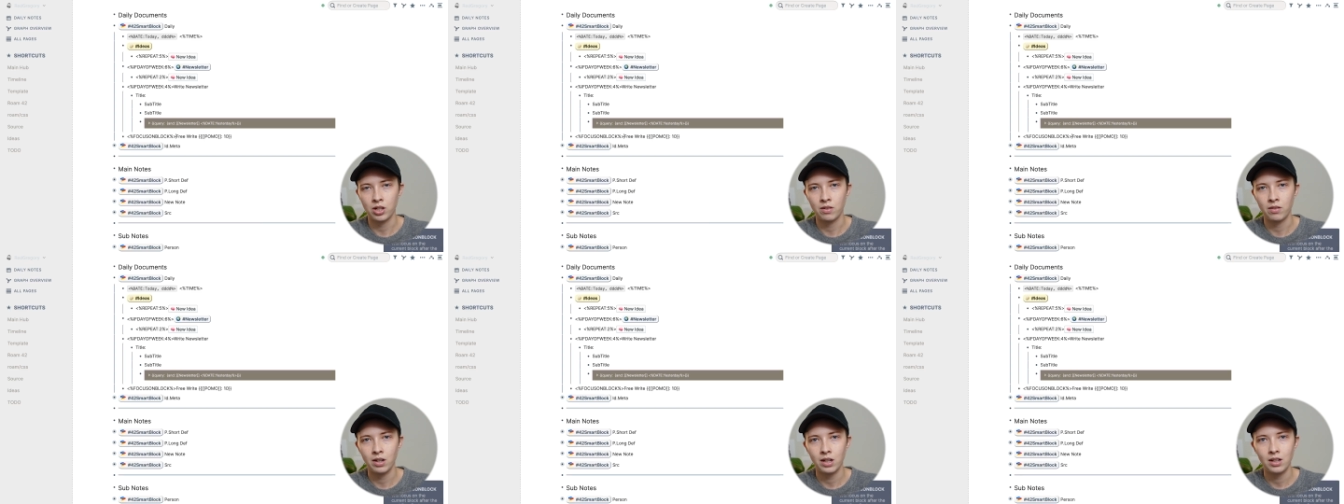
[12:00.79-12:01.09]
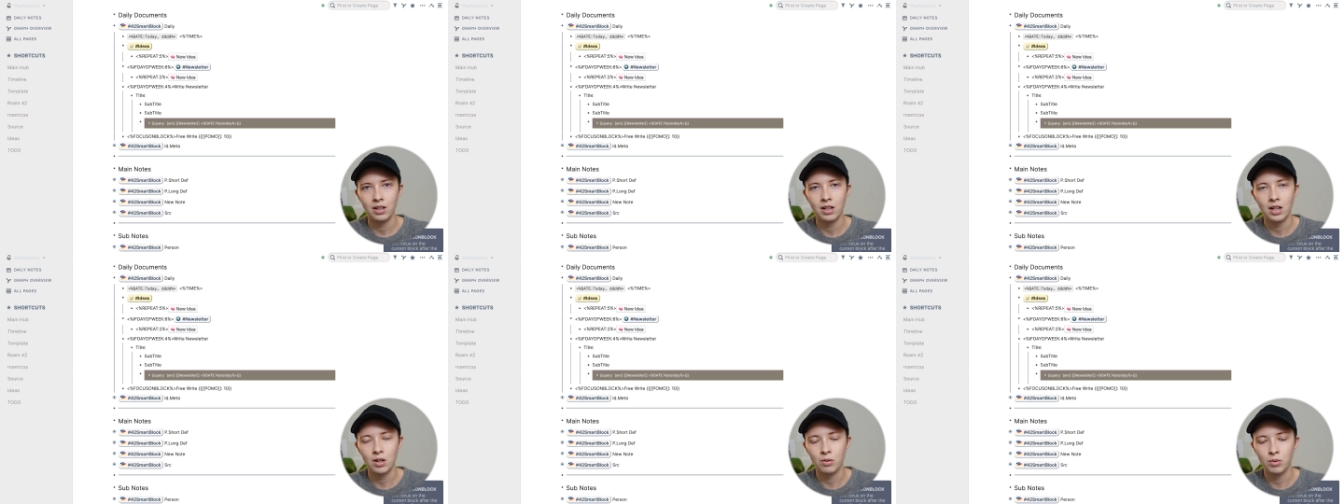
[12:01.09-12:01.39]

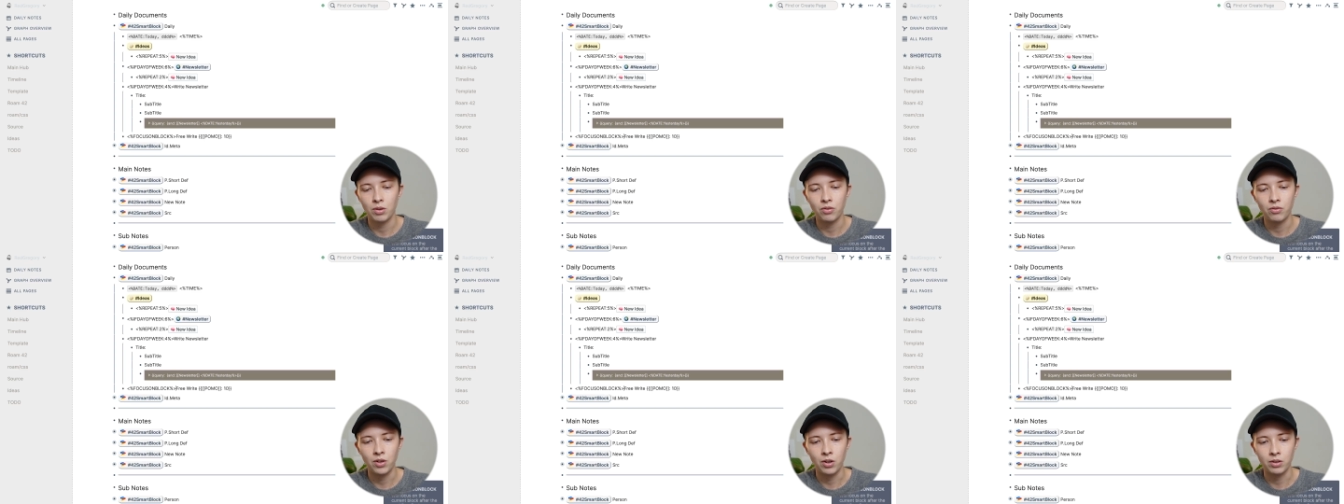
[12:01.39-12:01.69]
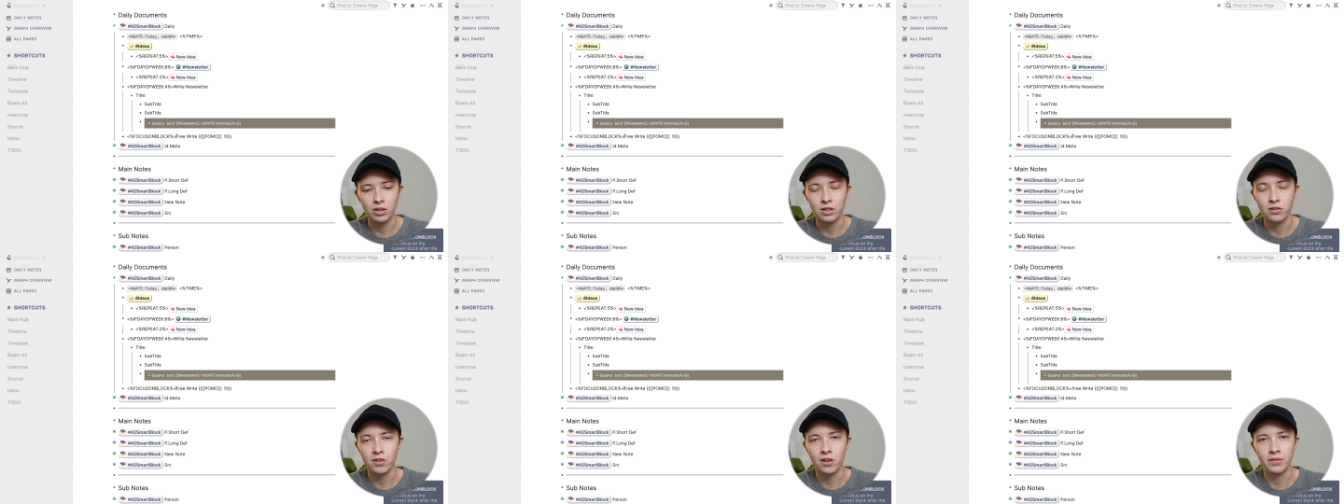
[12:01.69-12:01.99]
generating, it will
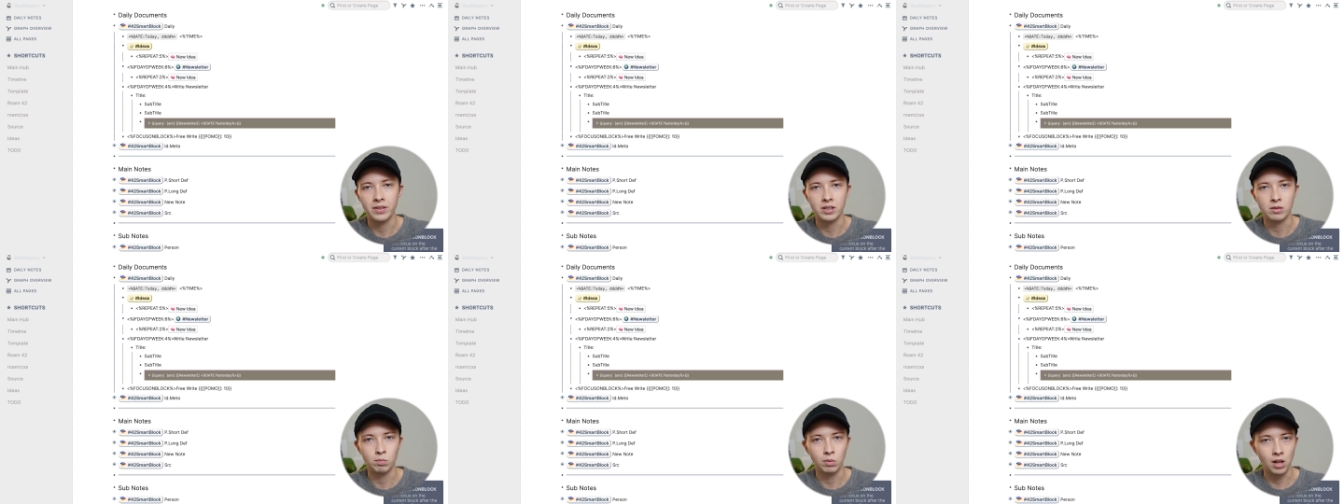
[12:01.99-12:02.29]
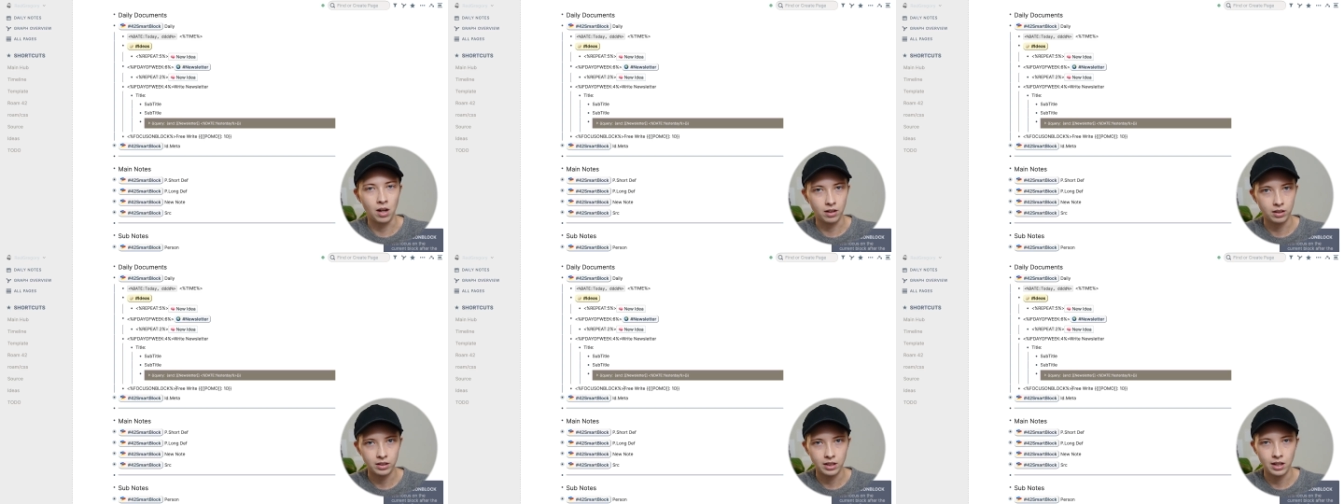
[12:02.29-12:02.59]
focus on this
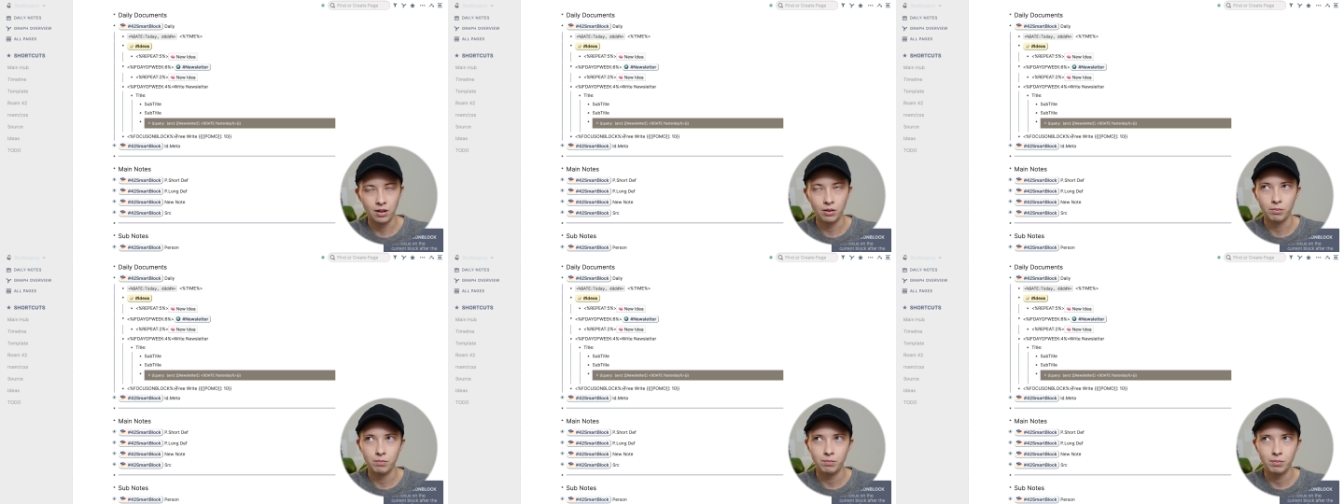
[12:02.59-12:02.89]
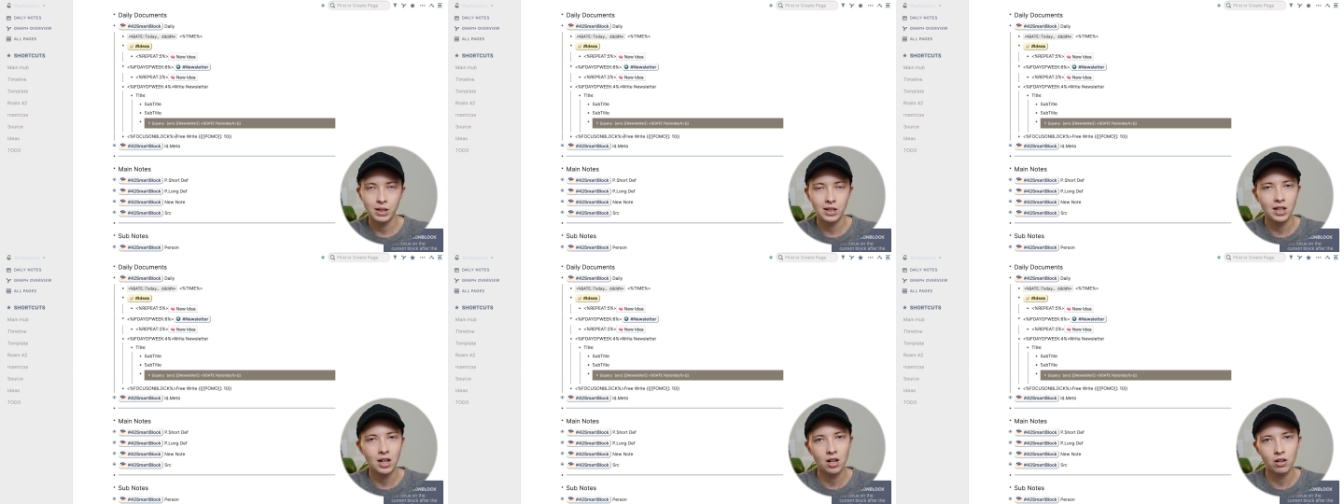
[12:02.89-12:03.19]
block. Now,
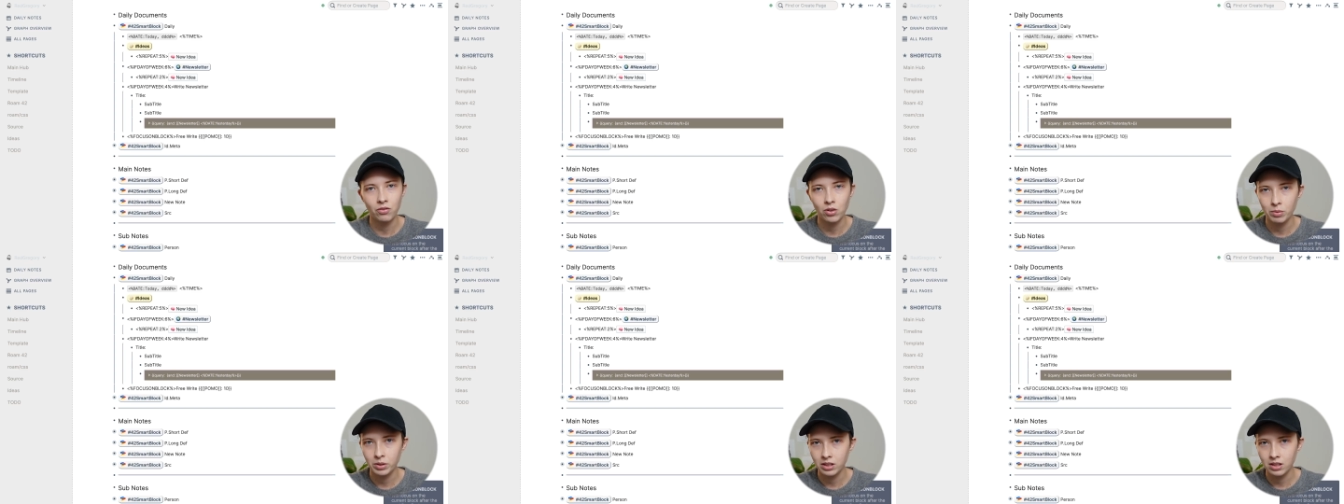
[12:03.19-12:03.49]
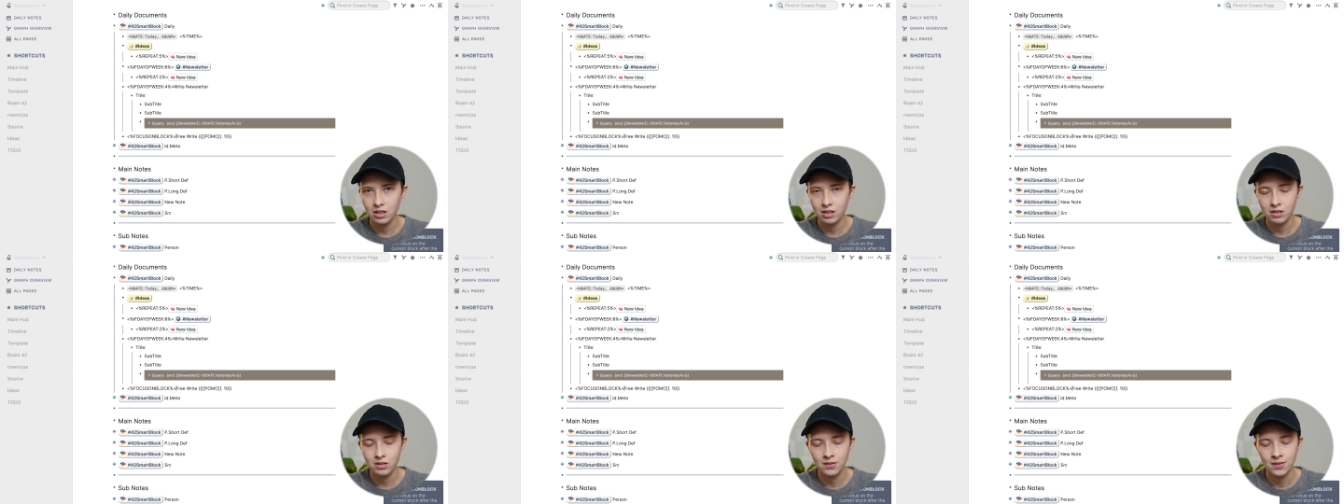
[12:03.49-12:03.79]
be careful
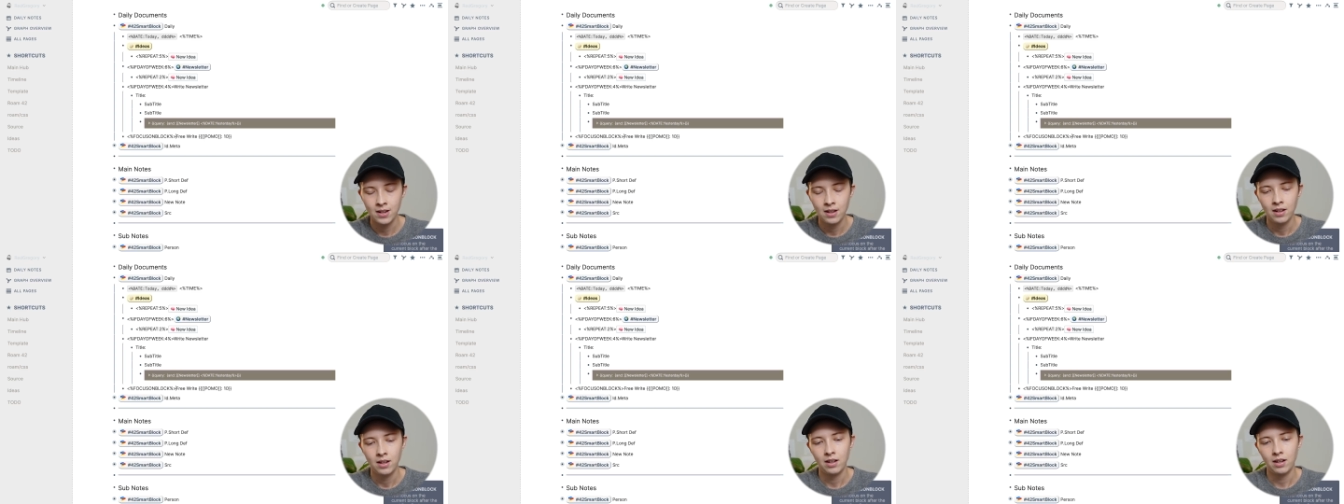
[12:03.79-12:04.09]
with this.